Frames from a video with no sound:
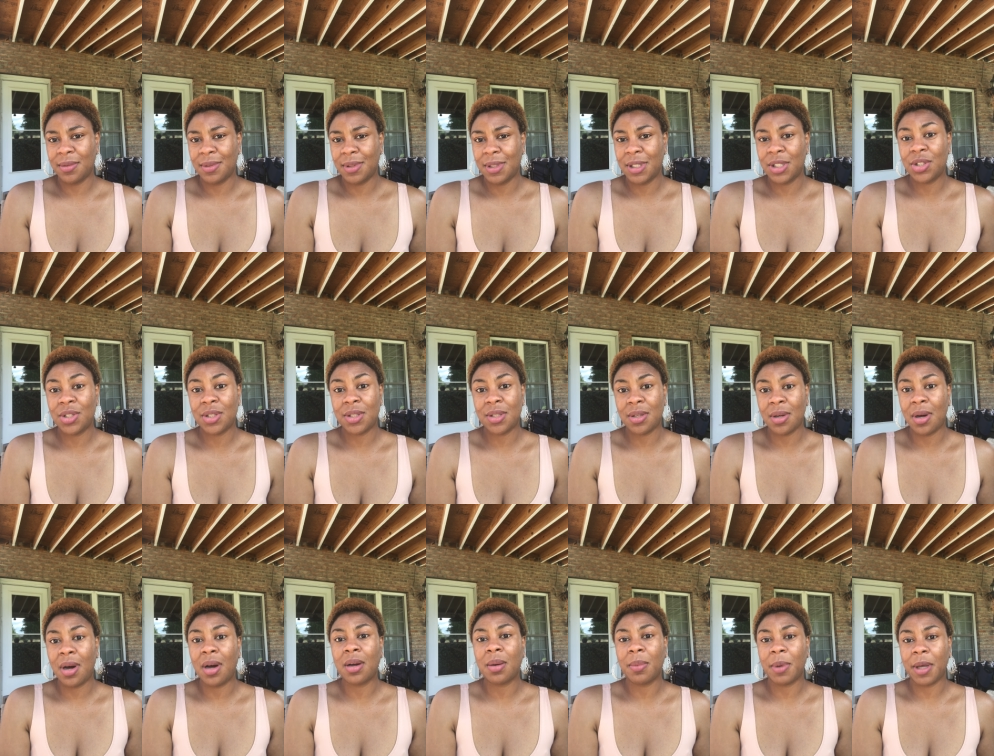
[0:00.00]
Let's just
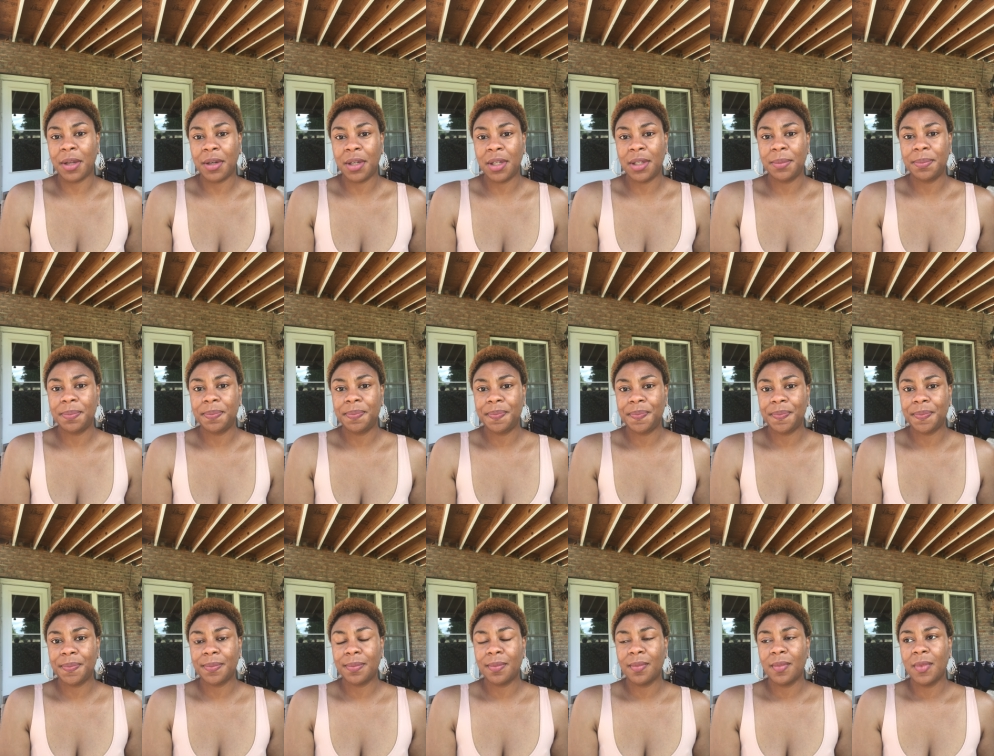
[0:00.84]
talk about it.
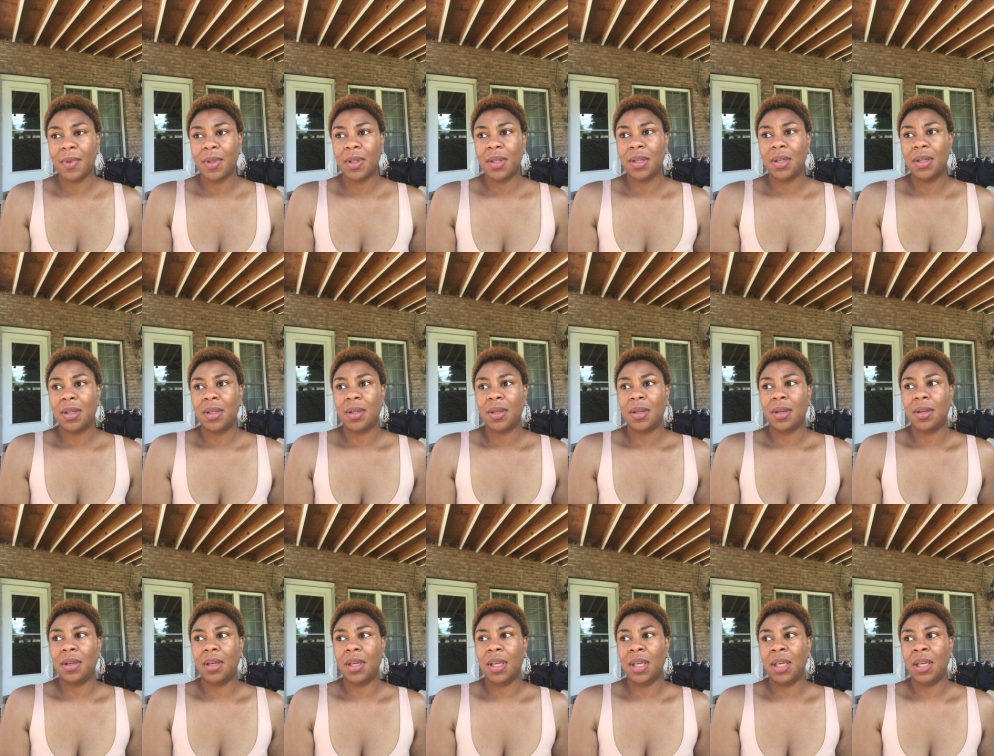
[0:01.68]

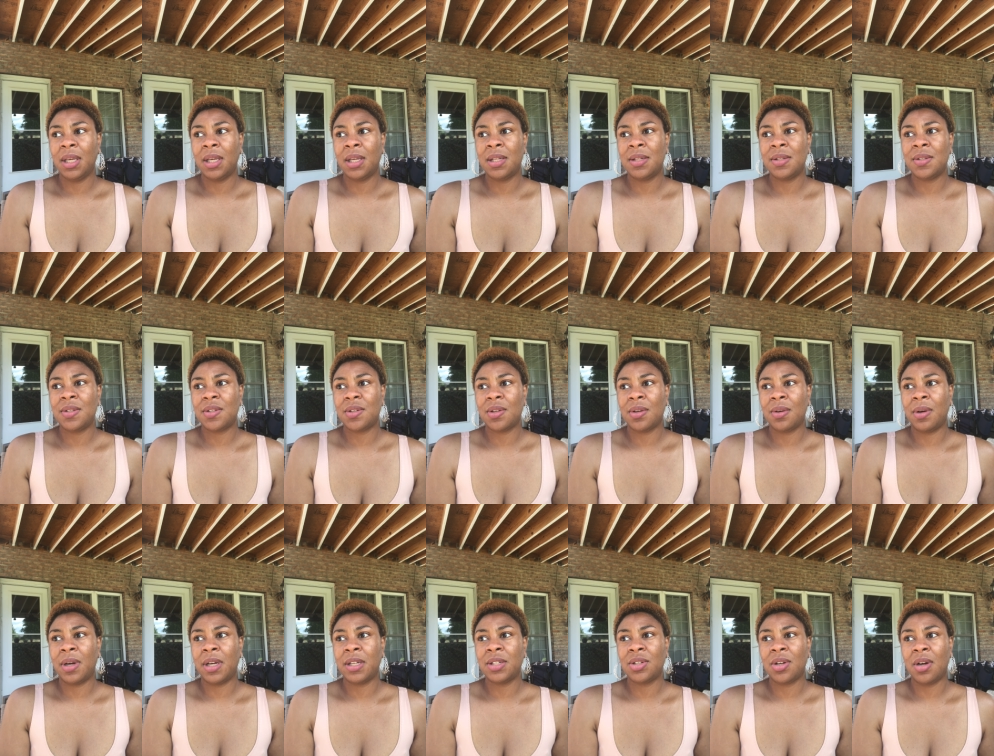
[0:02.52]
And so
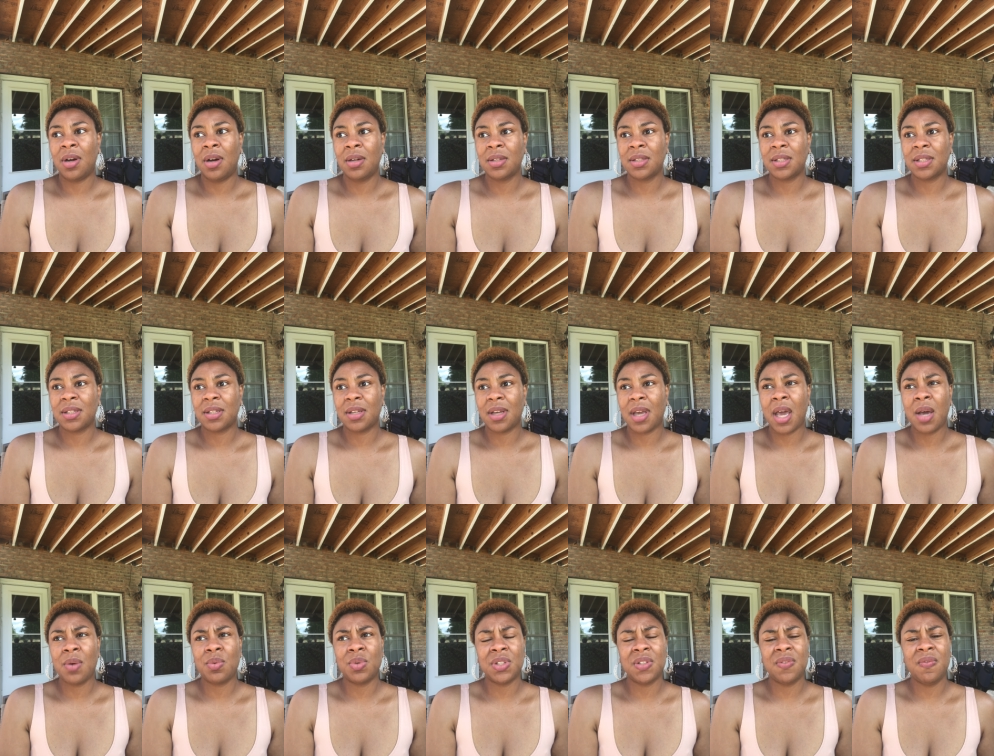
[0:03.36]
I talked.
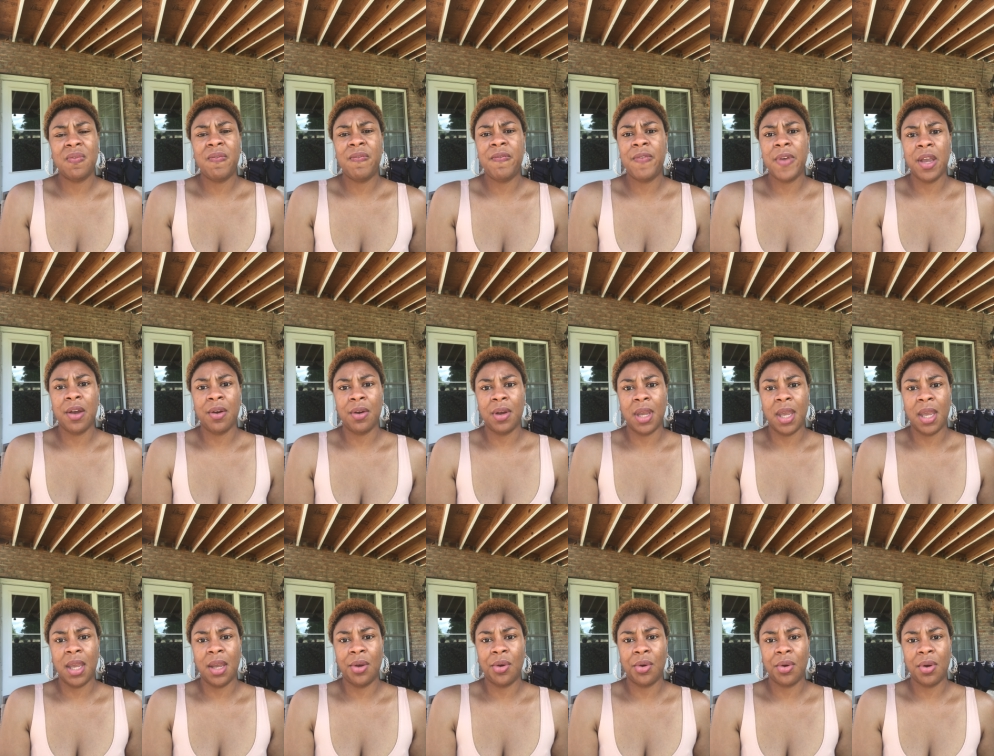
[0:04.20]
I was very
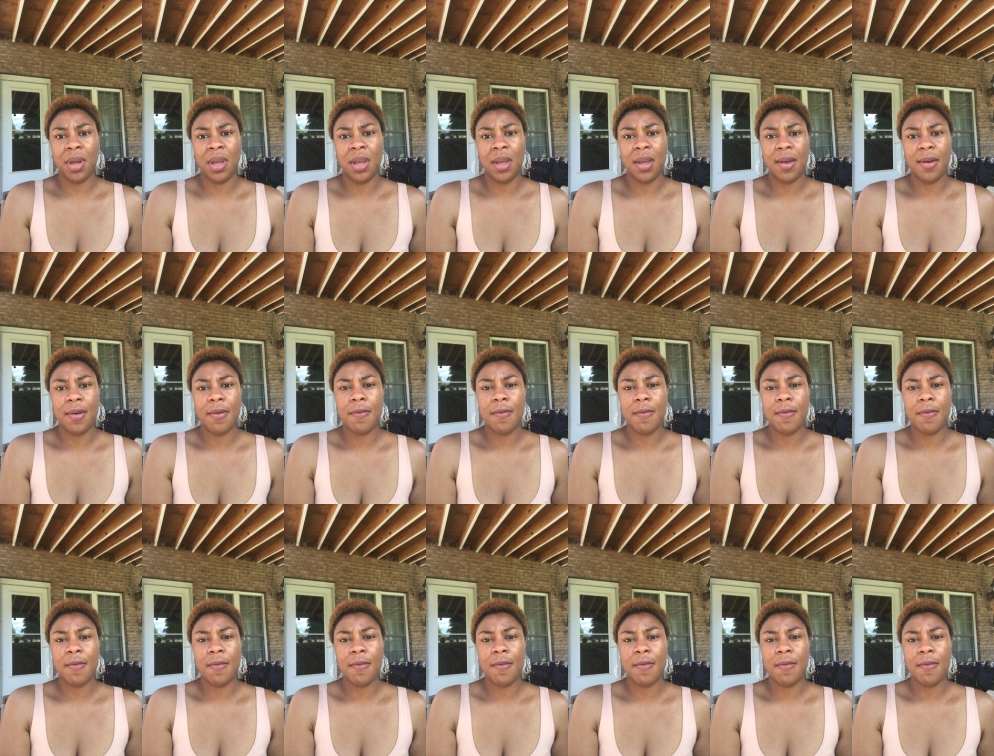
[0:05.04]
angry.